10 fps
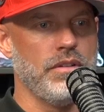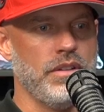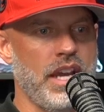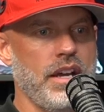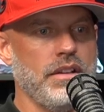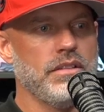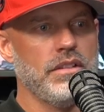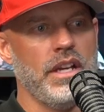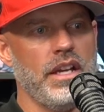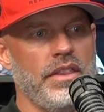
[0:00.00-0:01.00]
yeah,
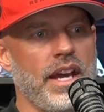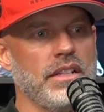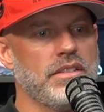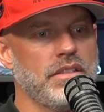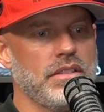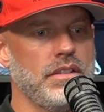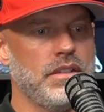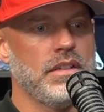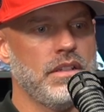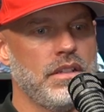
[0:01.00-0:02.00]
that's
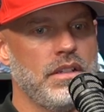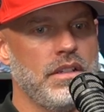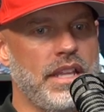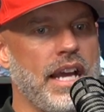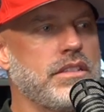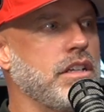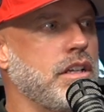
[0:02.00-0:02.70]
the